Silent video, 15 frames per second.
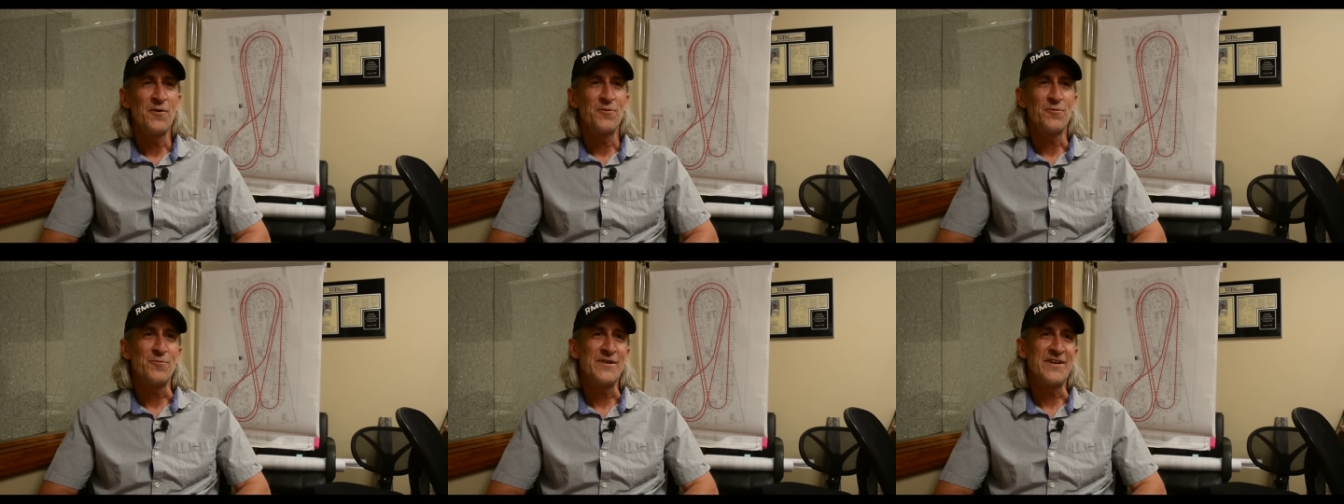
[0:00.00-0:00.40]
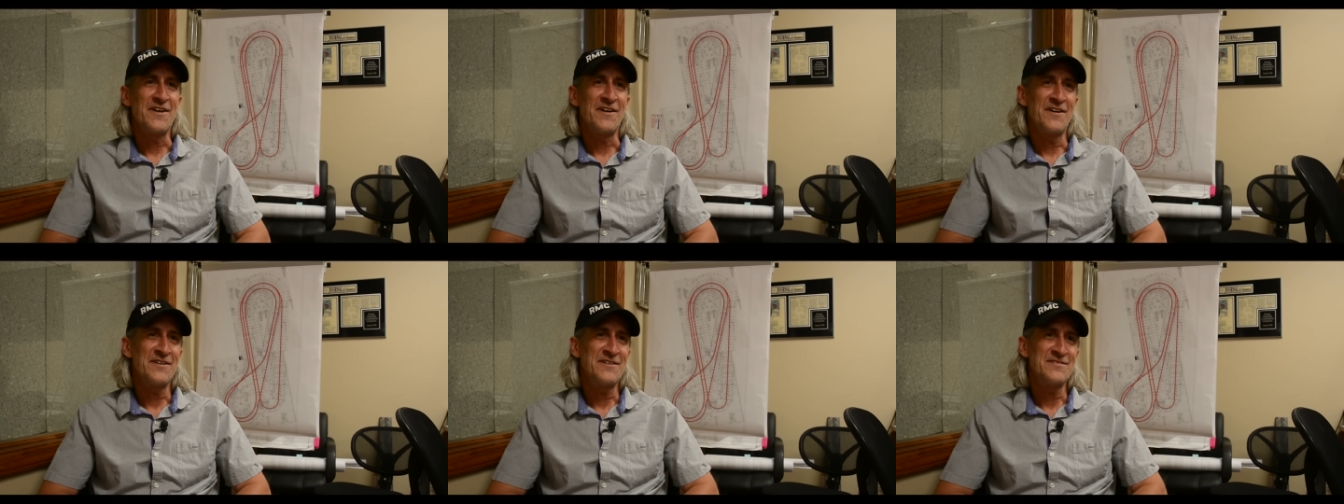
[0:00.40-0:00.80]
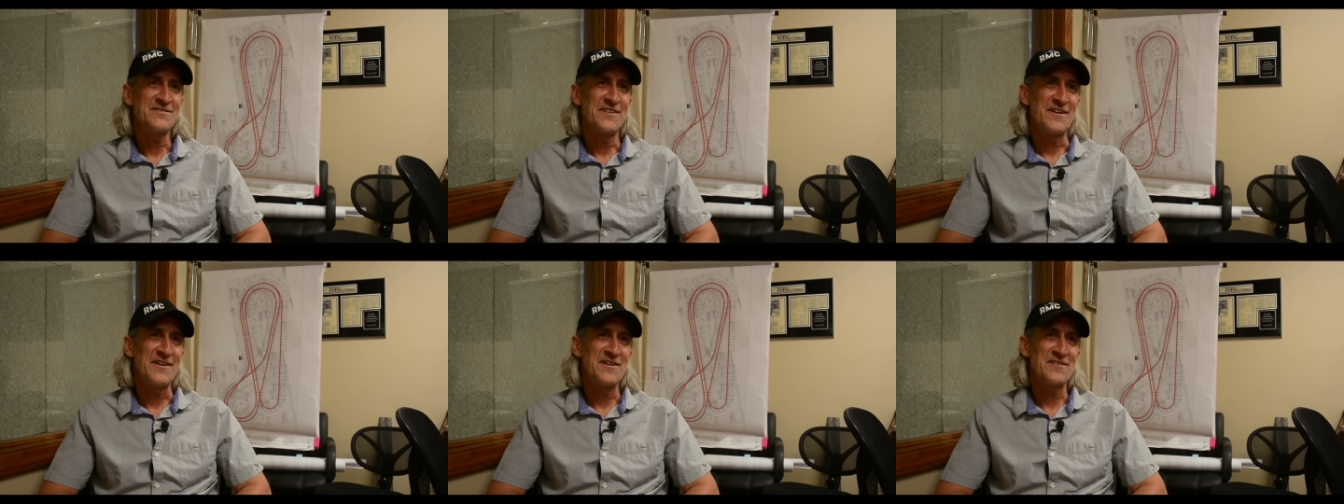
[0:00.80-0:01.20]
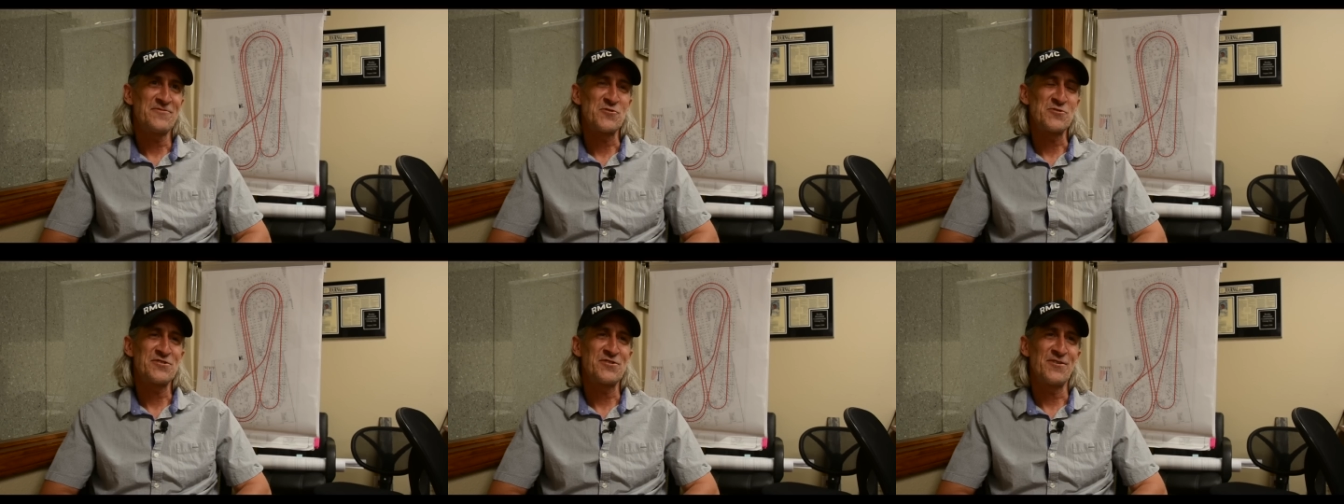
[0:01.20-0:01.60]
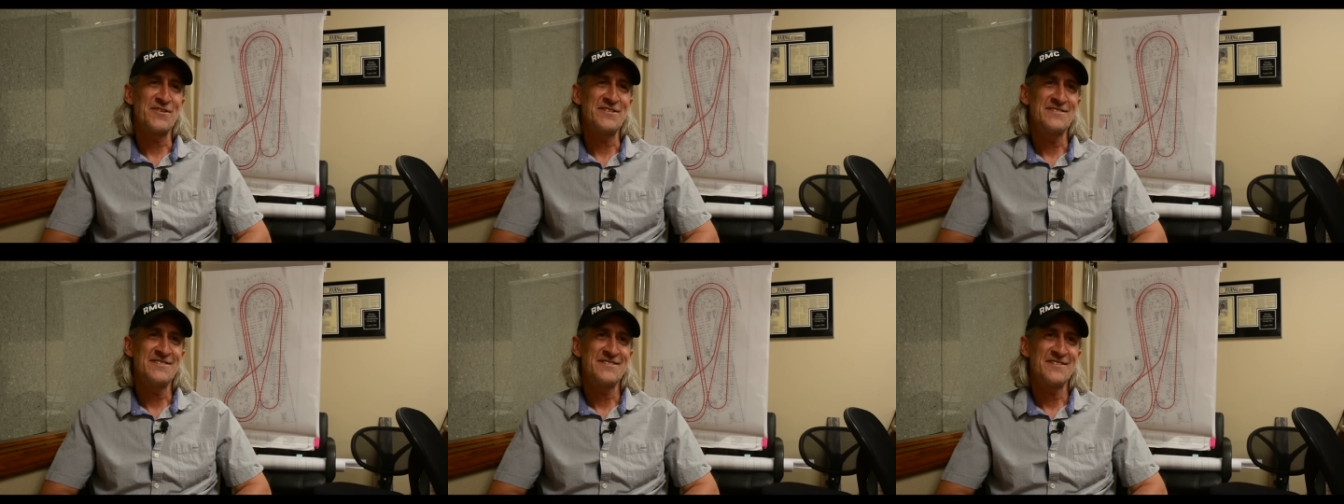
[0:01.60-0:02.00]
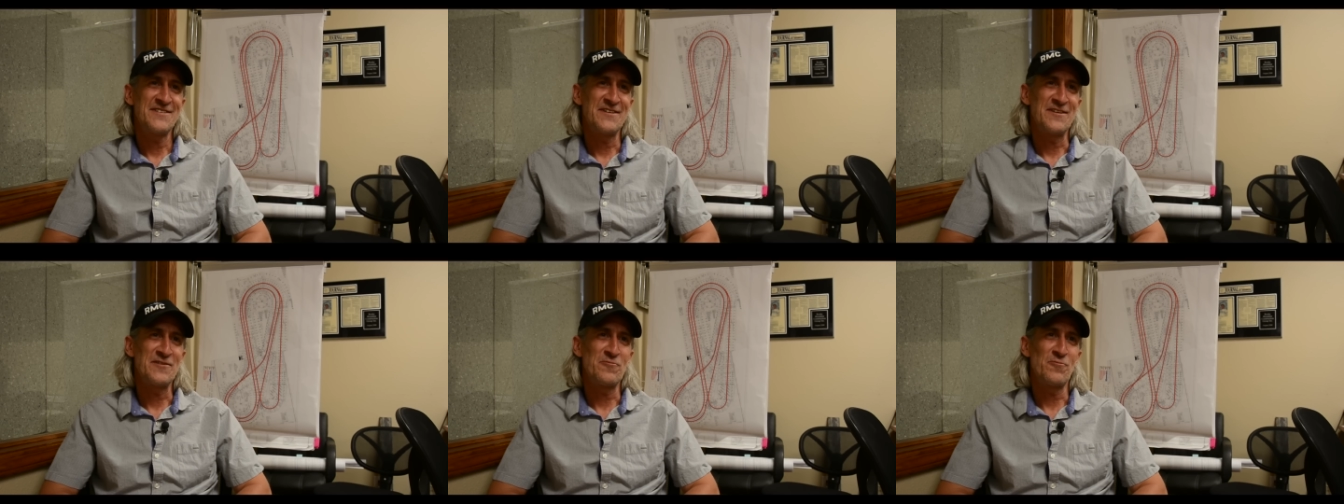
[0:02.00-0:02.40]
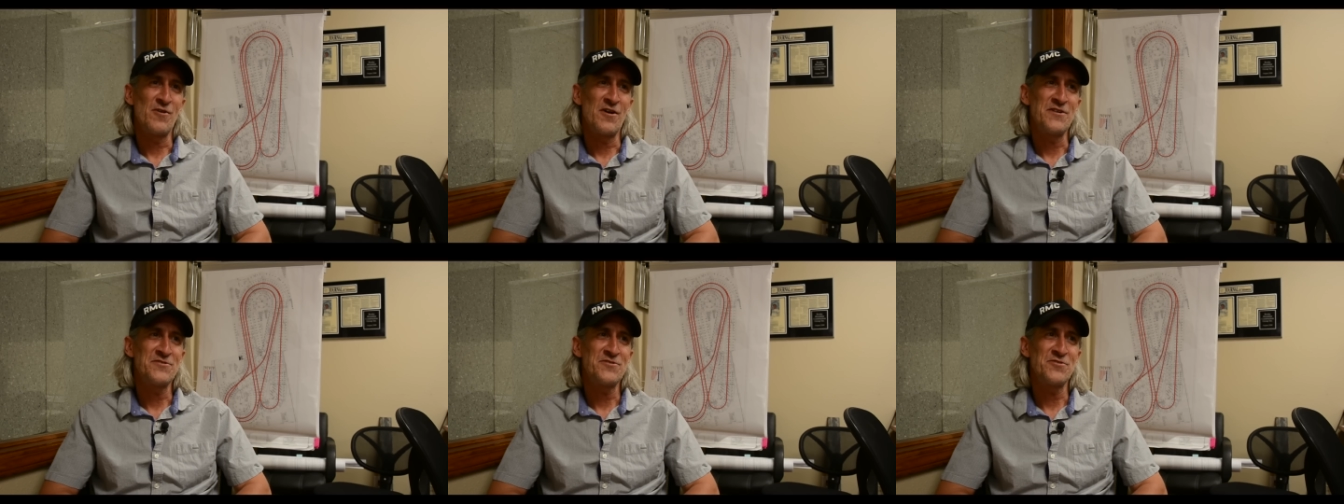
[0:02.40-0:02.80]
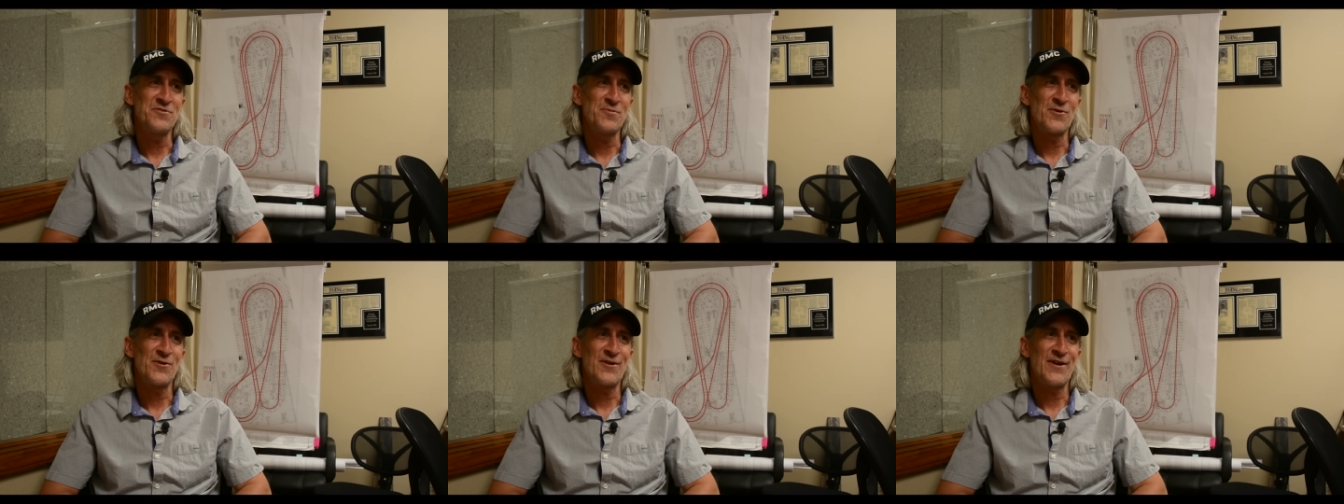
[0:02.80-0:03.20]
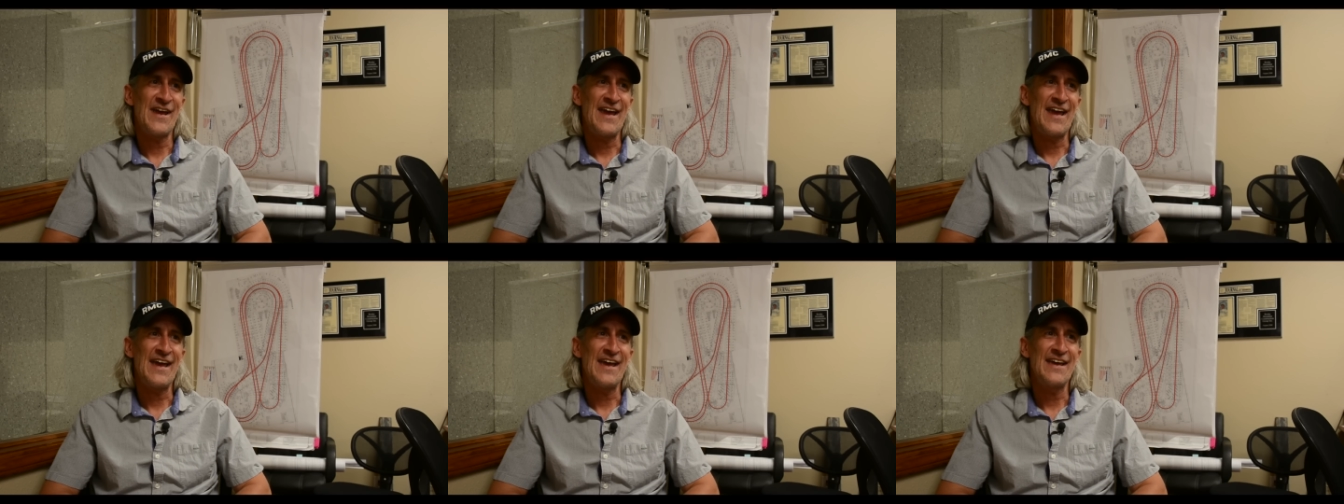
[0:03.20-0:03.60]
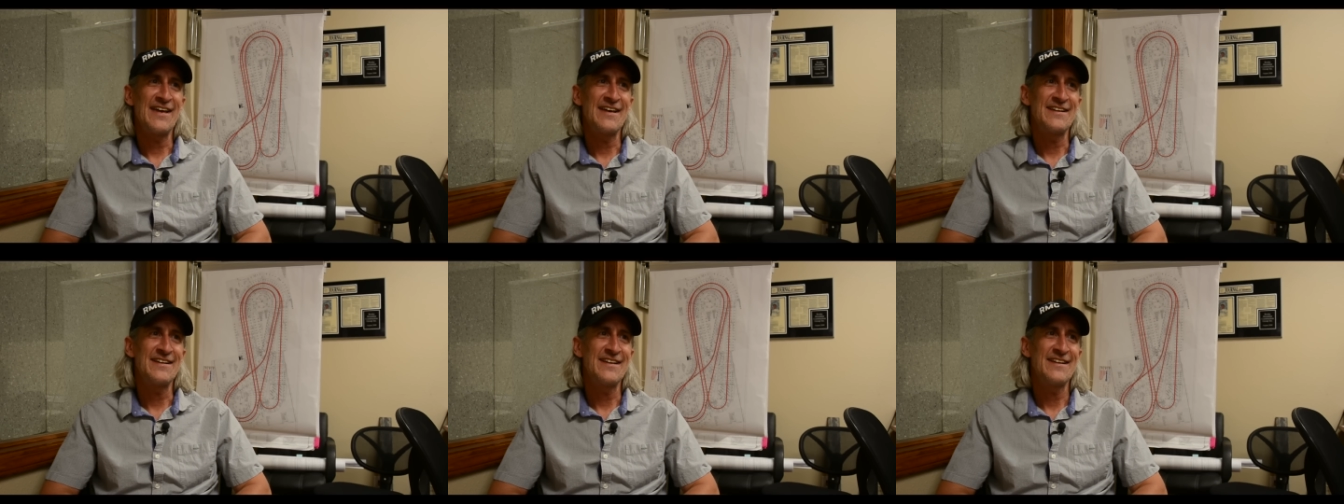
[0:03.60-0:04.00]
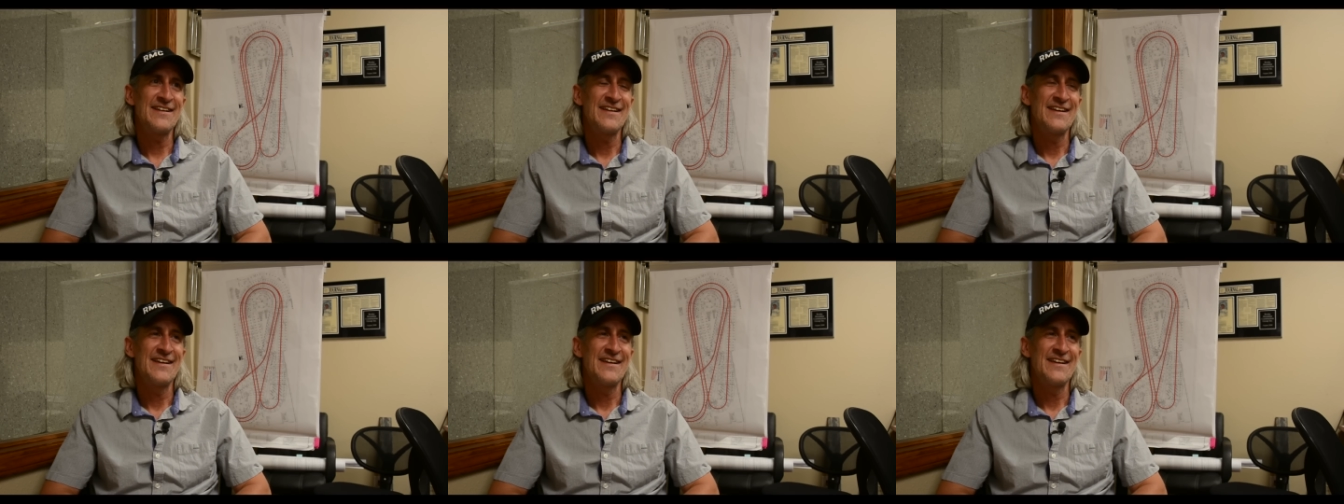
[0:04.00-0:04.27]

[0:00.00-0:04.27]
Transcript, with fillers: When I uh, first started, uh, Ron Toomer had